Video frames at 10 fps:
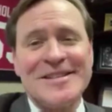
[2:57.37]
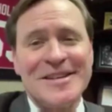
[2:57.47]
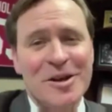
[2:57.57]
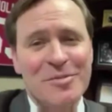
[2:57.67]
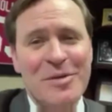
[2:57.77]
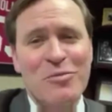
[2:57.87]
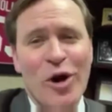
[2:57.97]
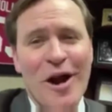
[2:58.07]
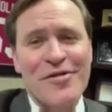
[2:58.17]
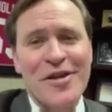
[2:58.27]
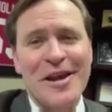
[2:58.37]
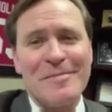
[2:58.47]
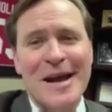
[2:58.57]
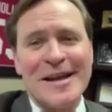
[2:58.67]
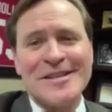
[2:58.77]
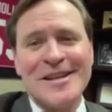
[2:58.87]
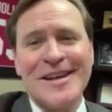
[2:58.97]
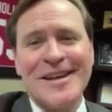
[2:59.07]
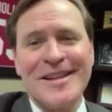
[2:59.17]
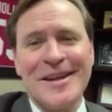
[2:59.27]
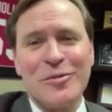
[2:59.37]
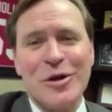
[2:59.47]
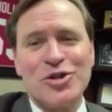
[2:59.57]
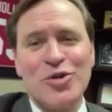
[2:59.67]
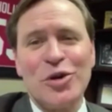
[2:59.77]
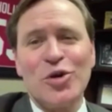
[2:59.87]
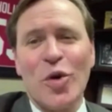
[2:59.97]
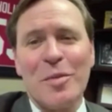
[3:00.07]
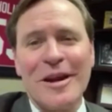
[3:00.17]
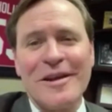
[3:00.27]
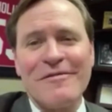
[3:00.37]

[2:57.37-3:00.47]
It's a little bit more authentic Mexican than what you would normally